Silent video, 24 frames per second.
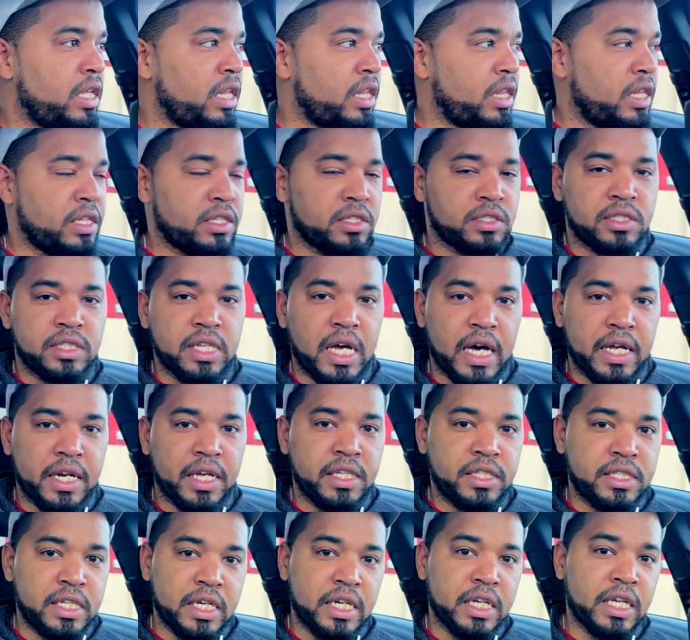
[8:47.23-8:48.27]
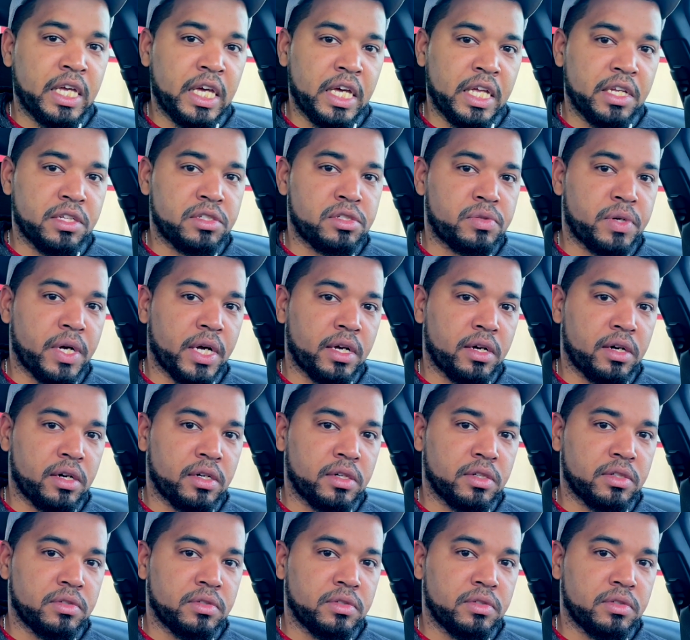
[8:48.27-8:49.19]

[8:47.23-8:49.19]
this is not a dedicated track car.